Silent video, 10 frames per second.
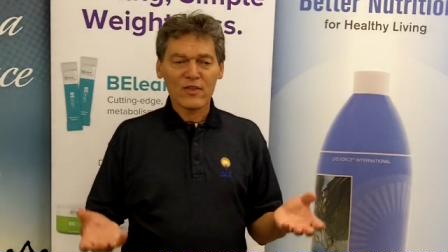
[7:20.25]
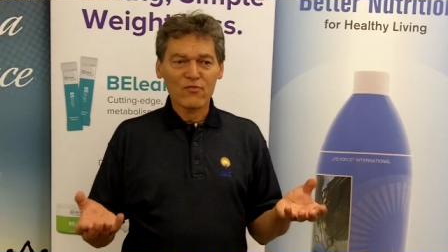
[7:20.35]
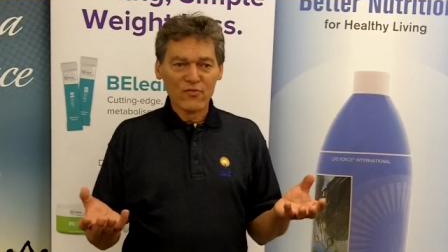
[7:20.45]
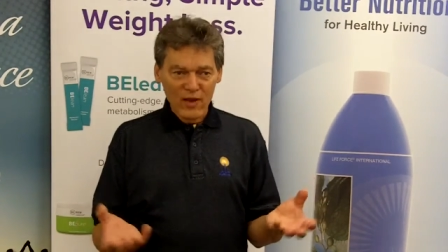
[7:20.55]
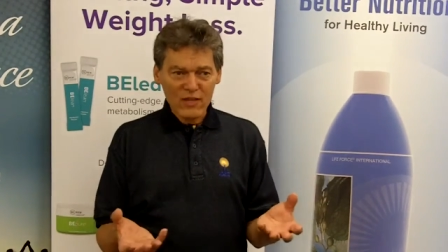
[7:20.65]

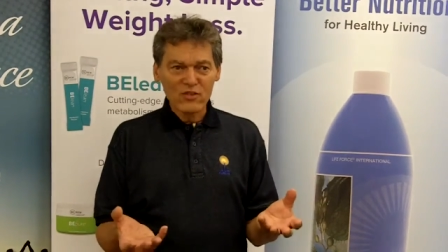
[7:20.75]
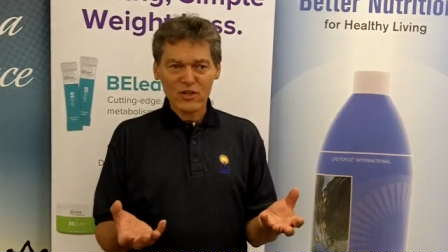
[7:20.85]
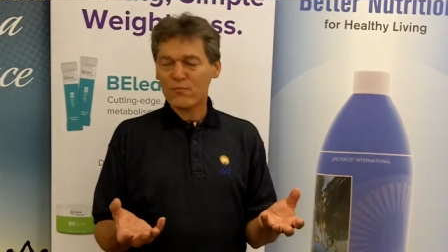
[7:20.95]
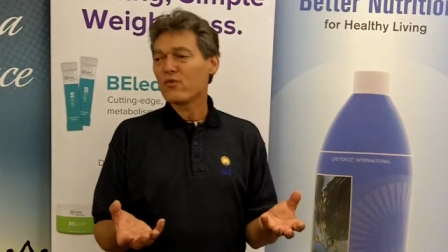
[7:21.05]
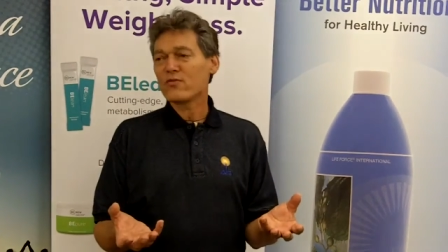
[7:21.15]
The
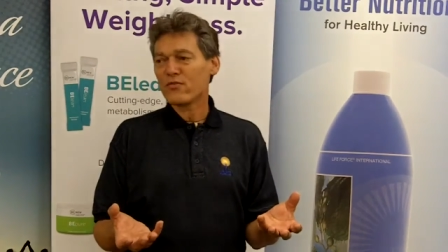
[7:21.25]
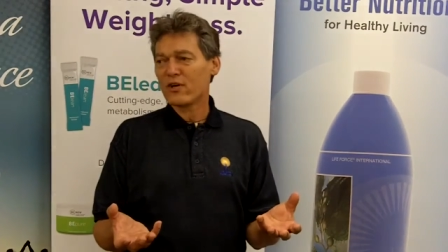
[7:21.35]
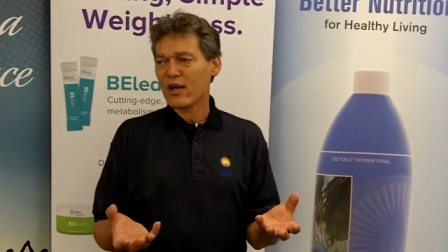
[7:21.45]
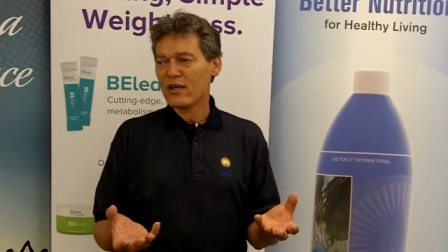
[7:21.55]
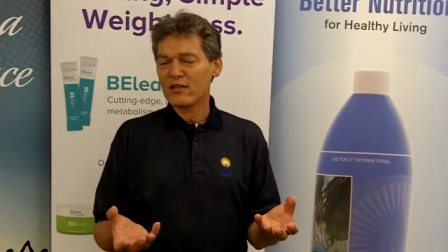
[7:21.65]
friendship we've
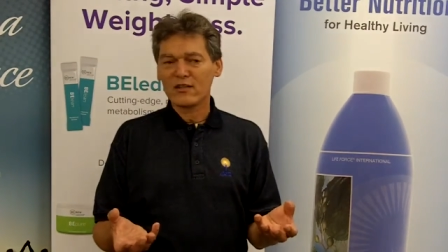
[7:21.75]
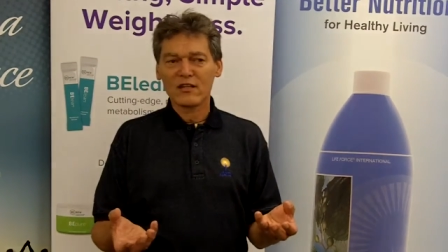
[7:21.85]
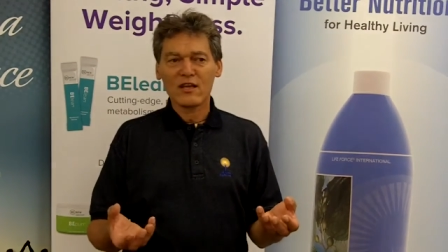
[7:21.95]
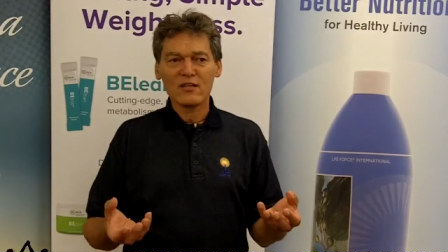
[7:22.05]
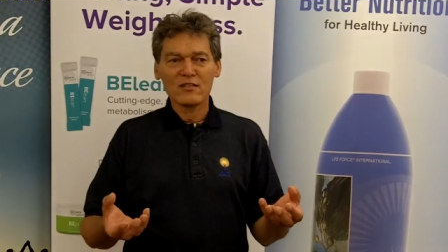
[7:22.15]

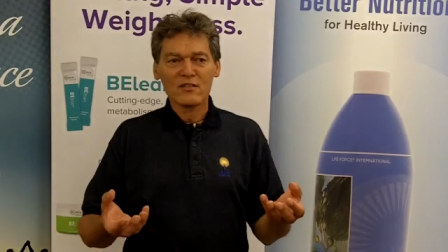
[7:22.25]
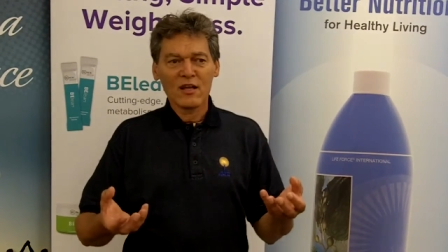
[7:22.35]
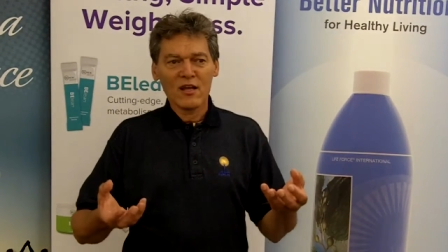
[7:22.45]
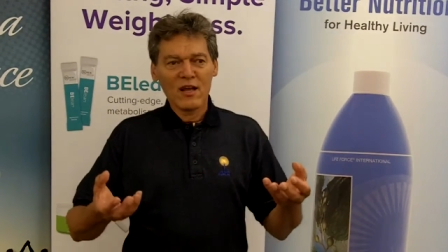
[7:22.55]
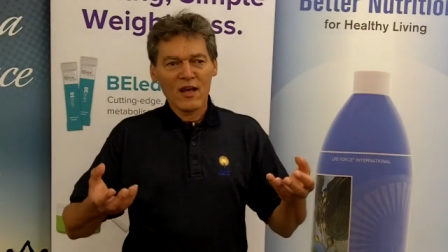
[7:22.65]
created
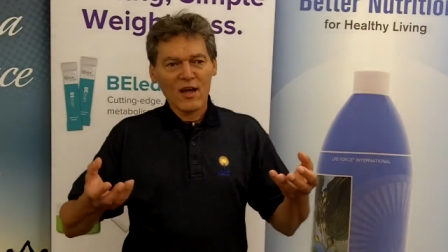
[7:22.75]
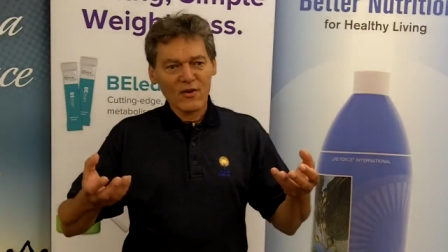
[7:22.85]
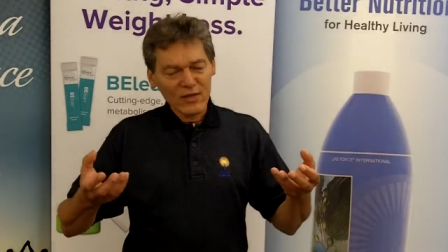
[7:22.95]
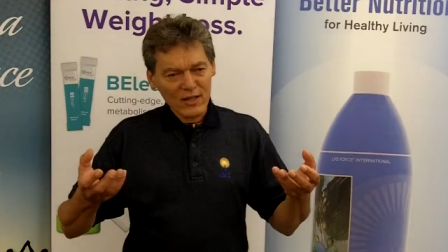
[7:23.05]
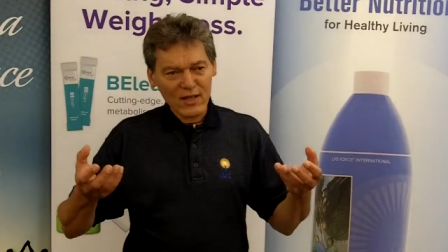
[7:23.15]
is
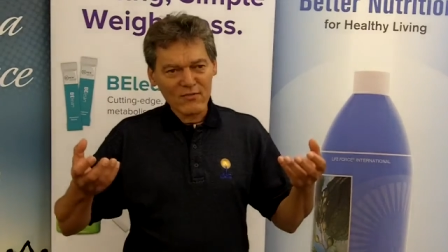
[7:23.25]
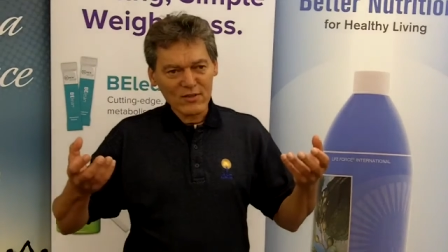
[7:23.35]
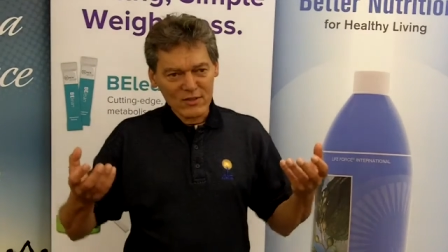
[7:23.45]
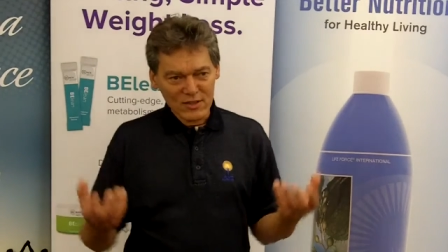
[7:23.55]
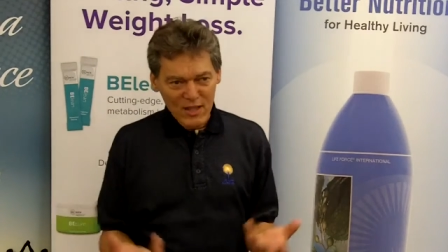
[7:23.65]
on a
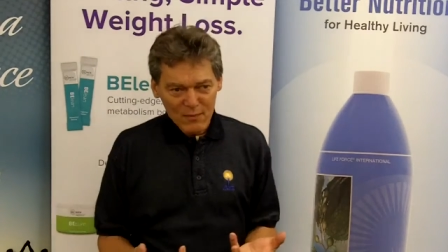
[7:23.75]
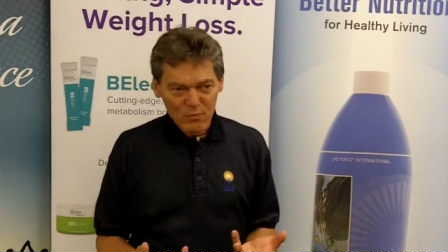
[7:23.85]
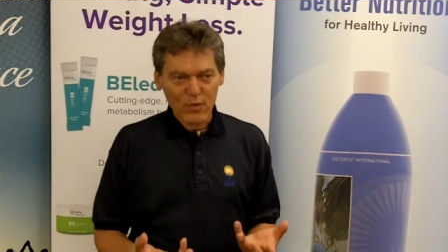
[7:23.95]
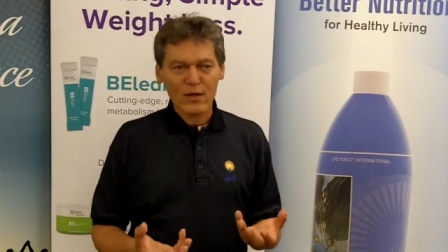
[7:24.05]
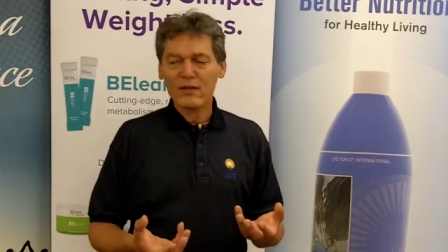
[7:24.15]
level
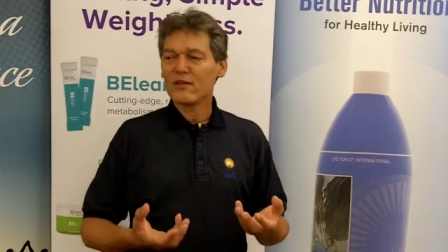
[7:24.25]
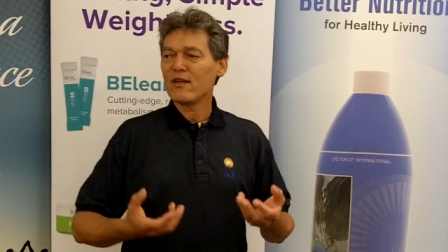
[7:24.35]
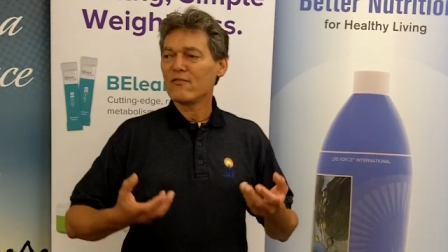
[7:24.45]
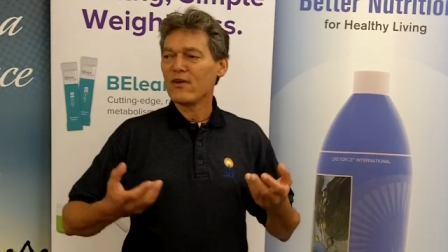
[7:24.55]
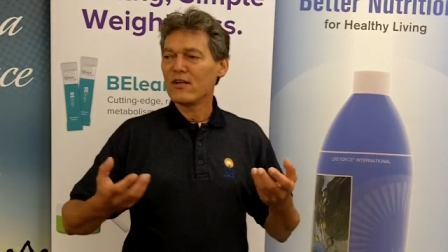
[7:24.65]
deeper
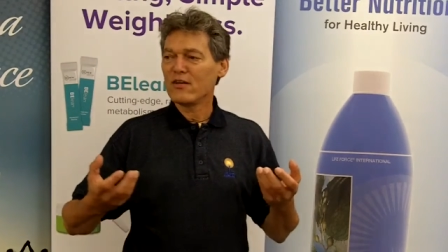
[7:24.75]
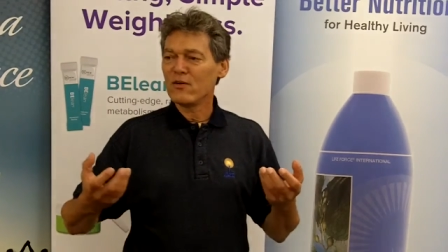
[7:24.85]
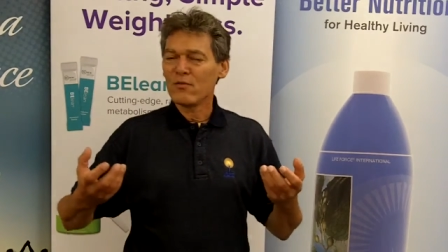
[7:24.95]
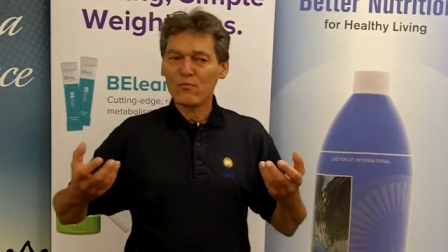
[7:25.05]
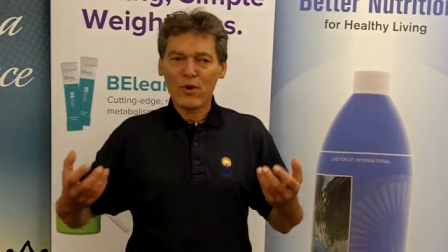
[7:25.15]
than when
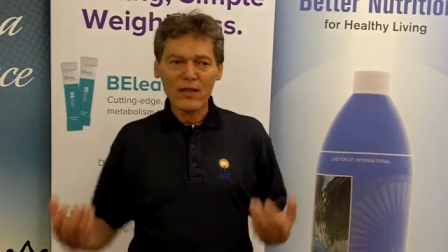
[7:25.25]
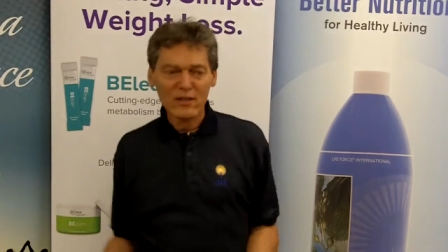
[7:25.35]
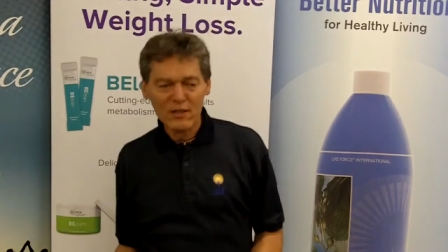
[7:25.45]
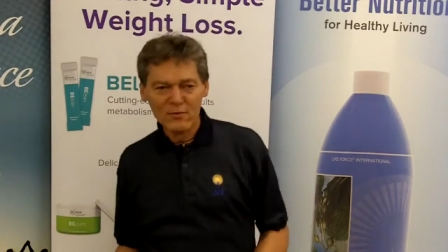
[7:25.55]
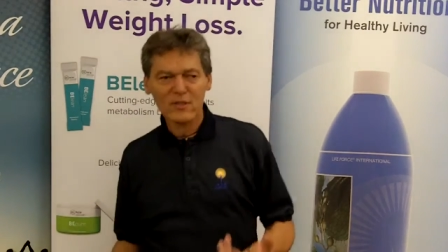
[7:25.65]
you
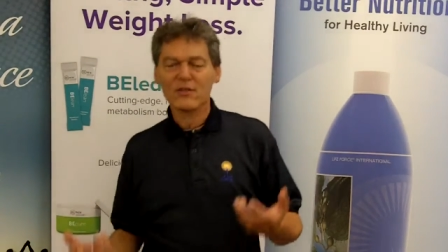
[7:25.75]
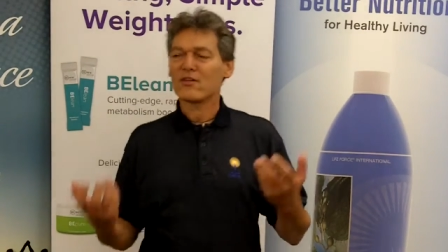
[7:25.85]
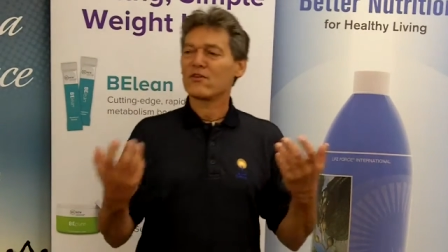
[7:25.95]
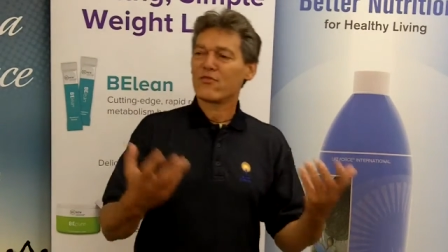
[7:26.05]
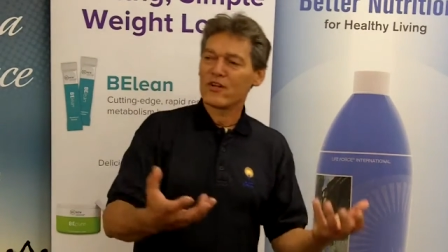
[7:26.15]
platinum and you
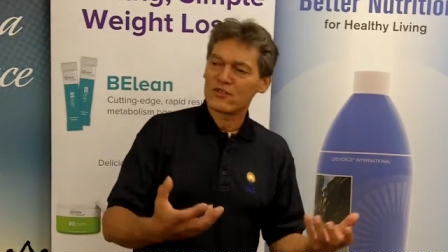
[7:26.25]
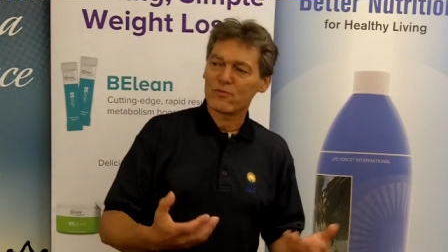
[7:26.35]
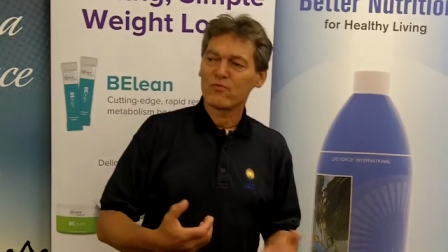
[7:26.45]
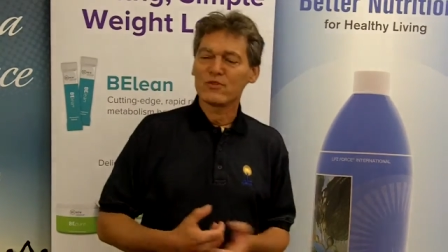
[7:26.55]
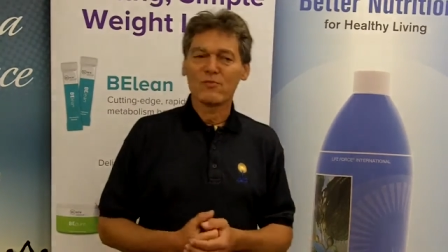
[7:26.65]
got a
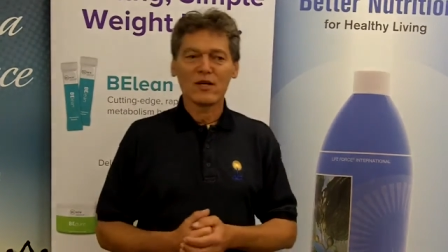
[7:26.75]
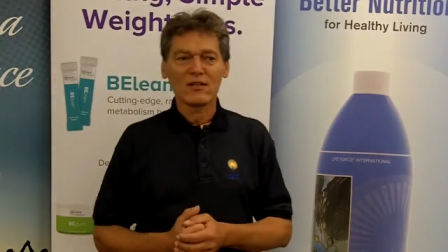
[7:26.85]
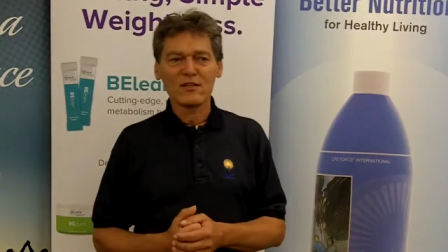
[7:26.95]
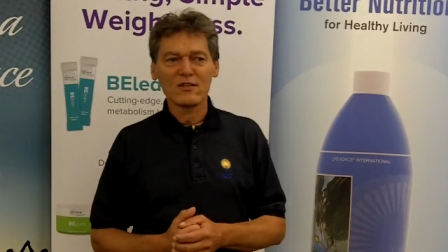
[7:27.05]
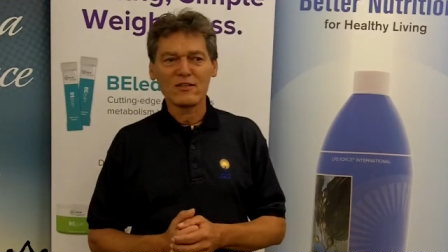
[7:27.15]
friendship with
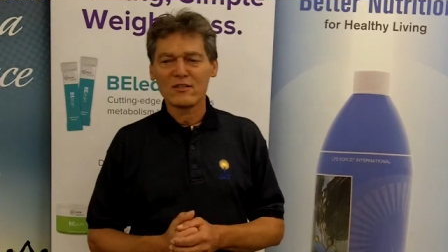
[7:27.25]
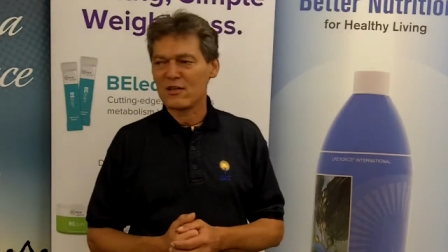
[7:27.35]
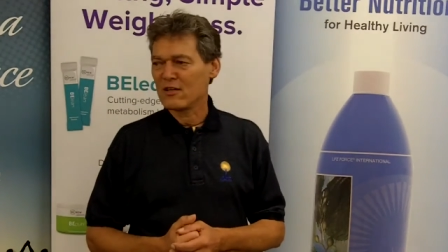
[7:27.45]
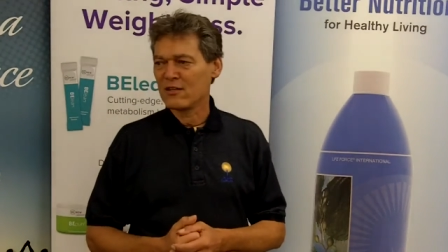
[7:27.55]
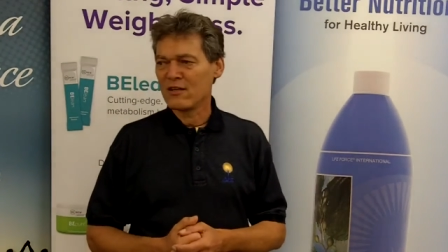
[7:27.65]
Michael and Krista.